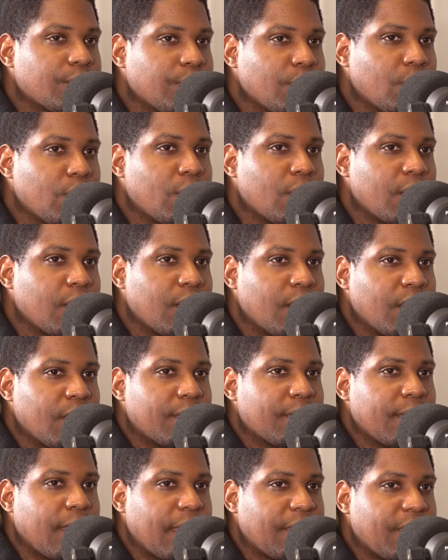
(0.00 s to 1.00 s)
for
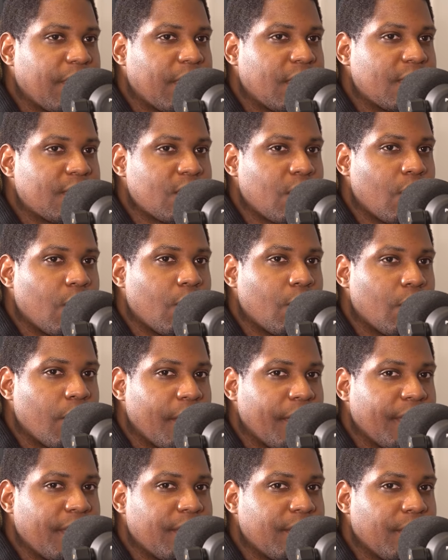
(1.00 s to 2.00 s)
that I think is all
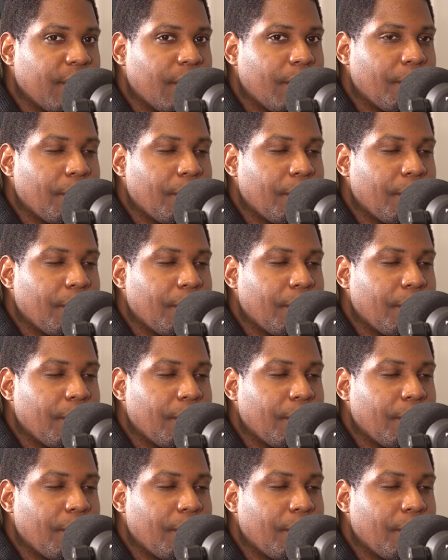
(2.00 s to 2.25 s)
right.